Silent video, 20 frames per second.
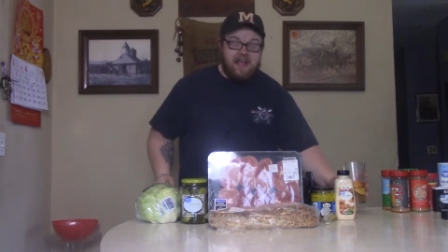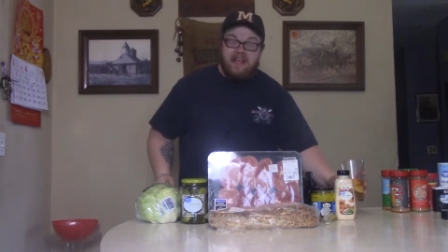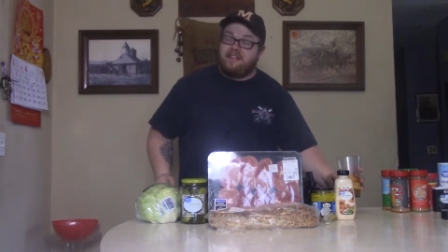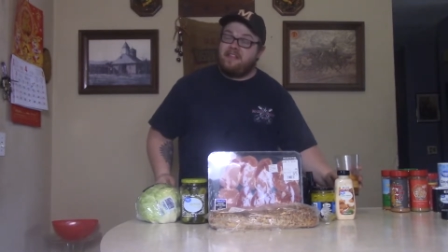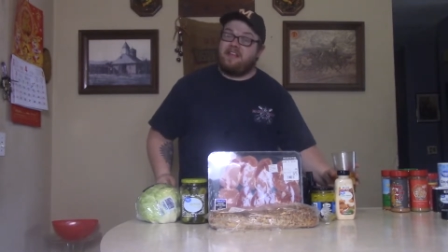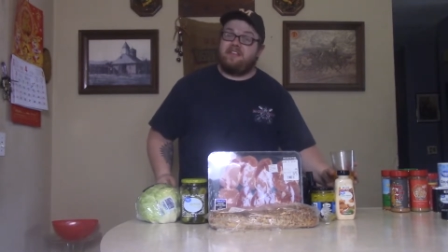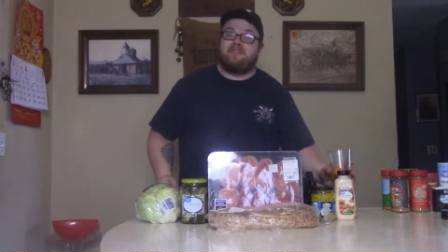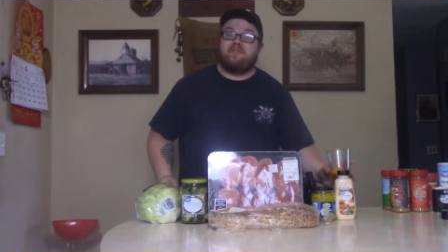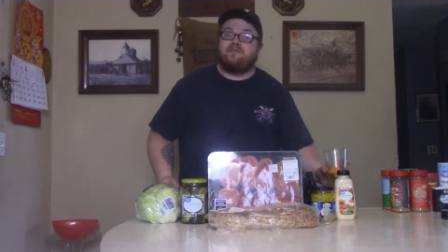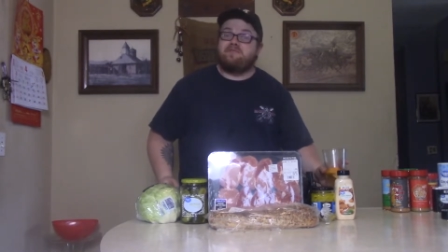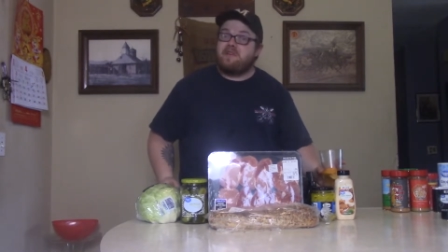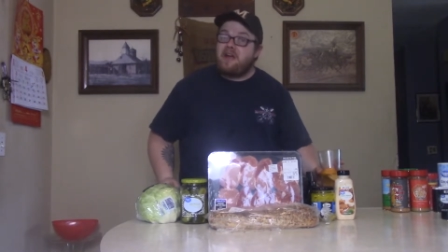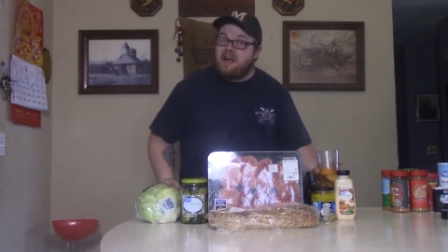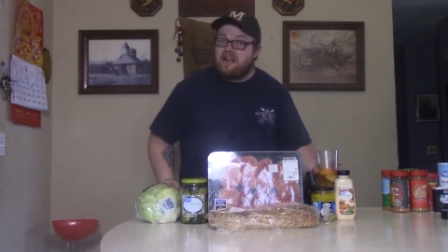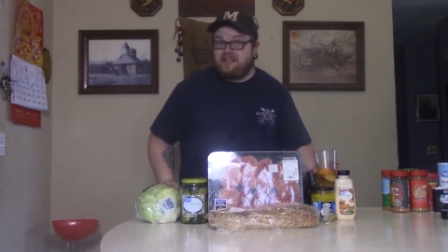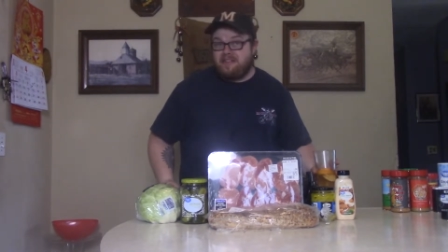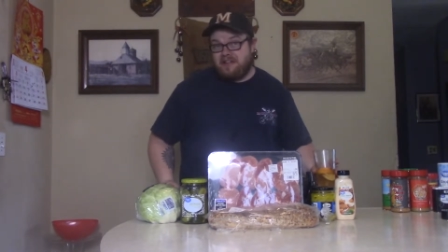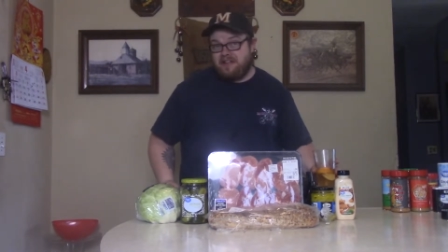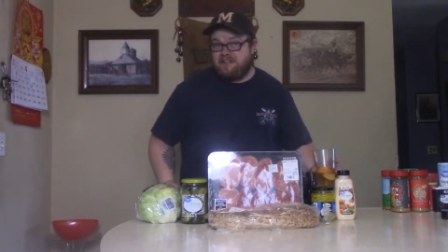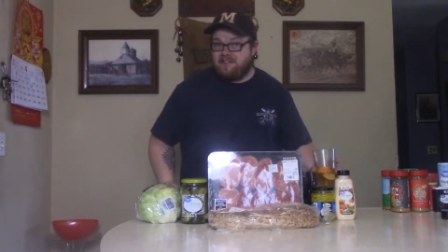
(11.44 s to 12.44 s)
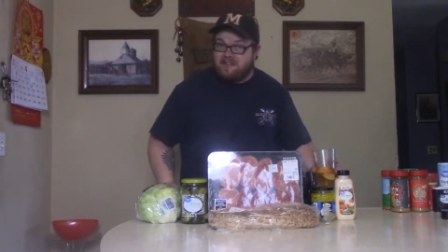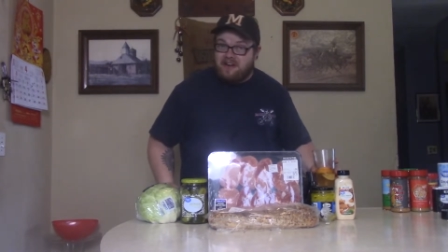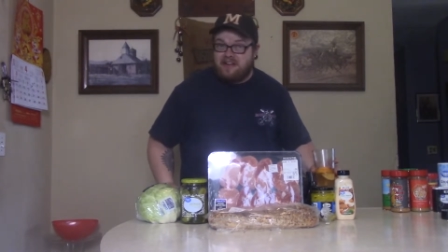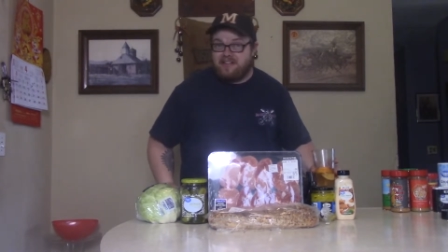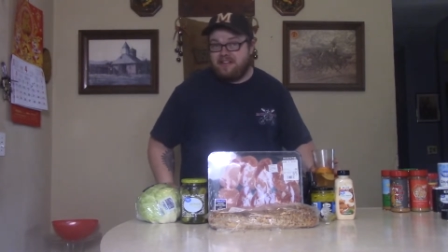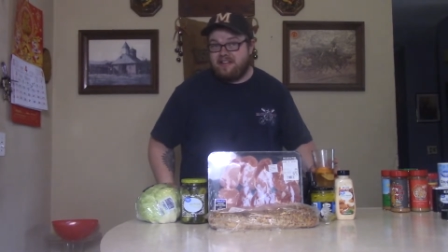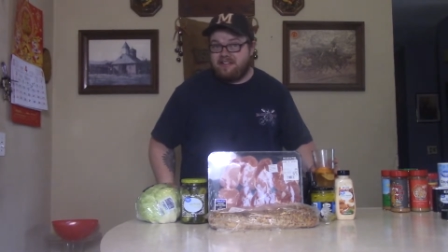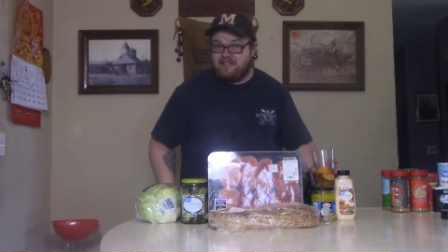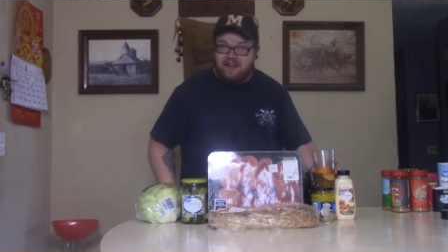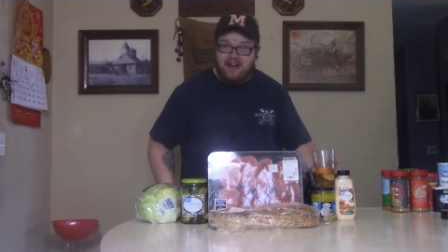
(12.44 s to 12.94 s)
That's right, that's right,
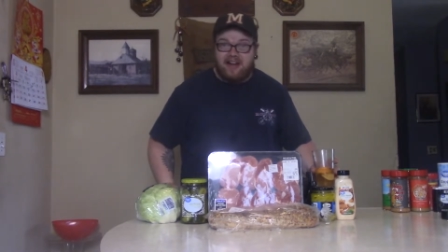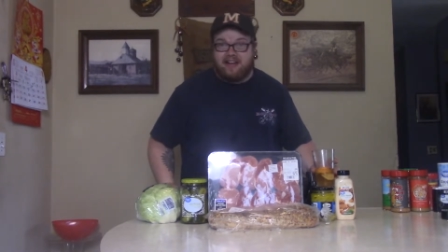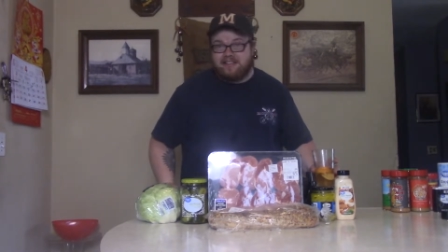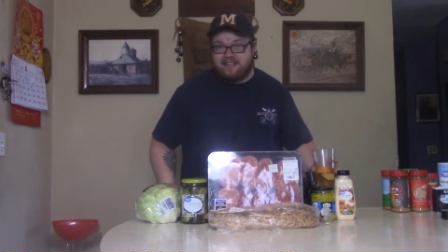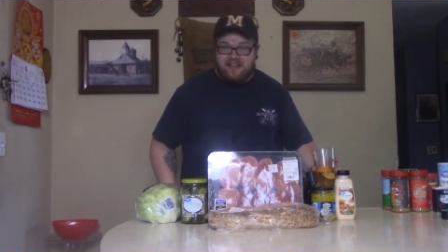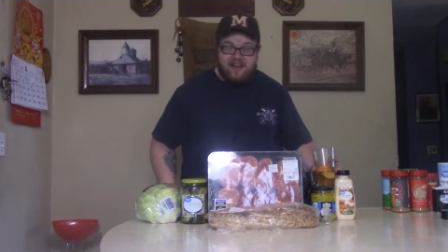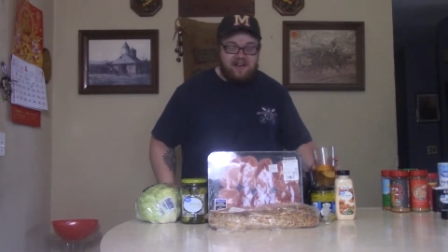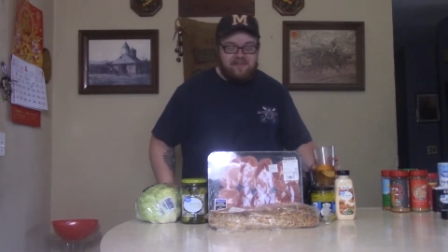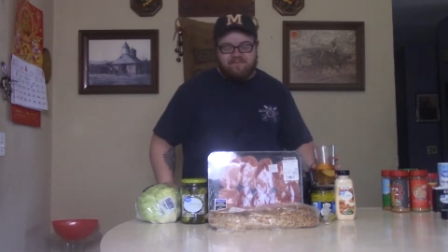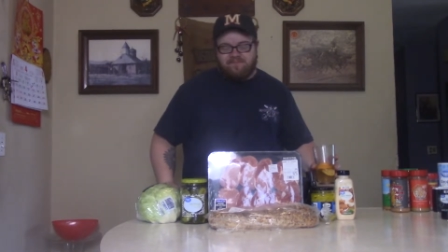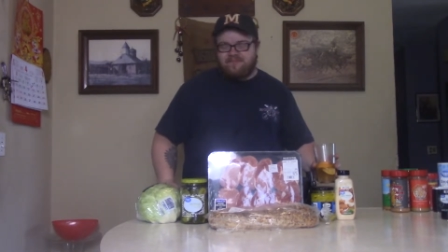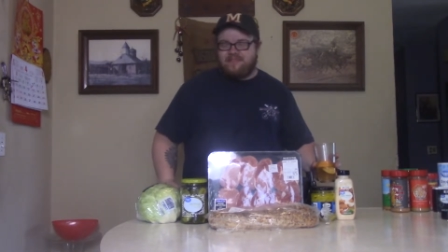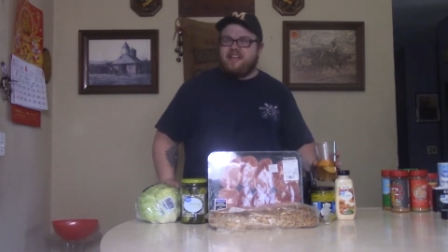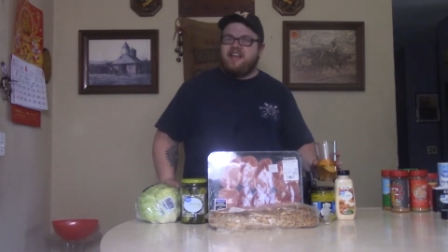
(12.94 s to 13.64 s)
that's right. So,